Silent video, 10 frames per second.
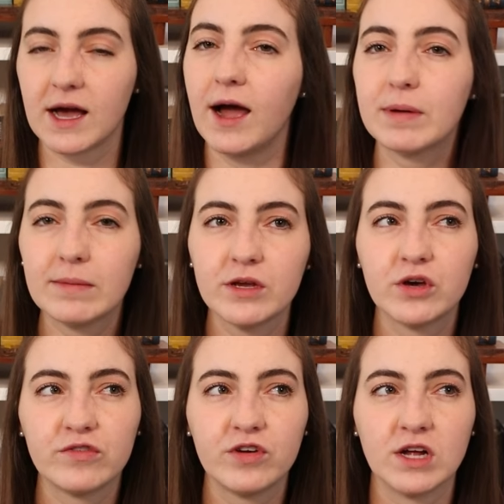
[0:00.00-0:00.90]
I probably
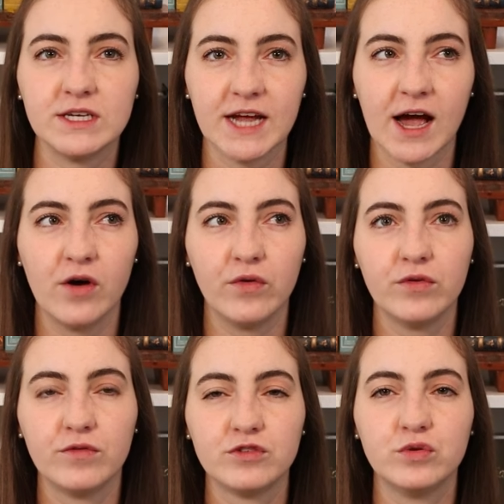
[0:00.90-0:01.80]
could have gone
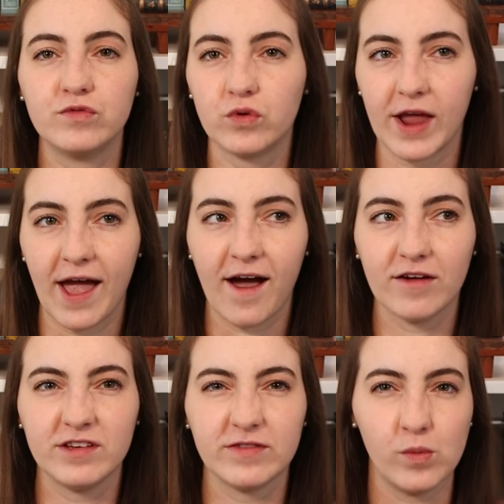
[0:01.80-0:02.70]
down to a
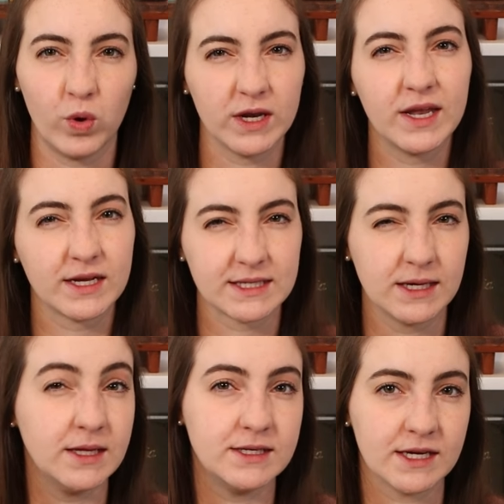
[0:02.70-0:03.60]
4.5 if I wanted like a
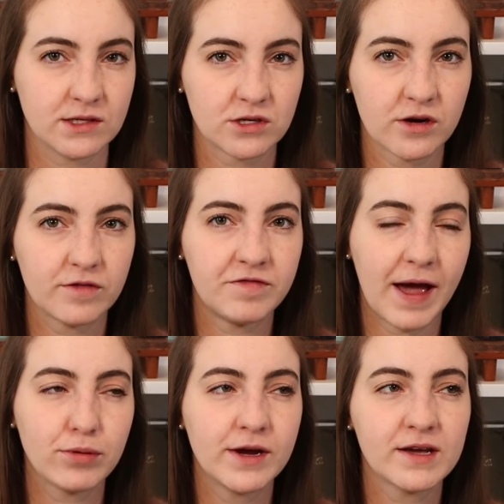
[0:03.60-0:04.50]
slightly denser
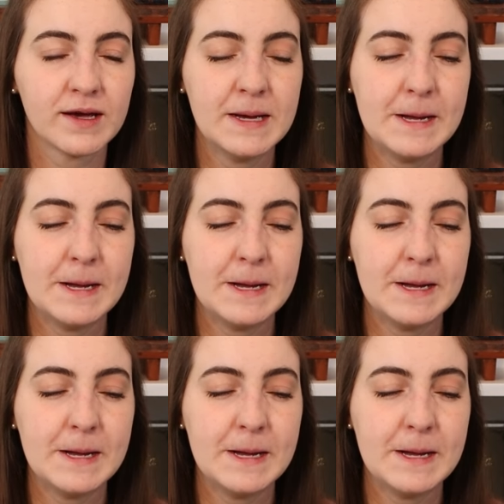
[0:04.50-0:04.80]
fabric.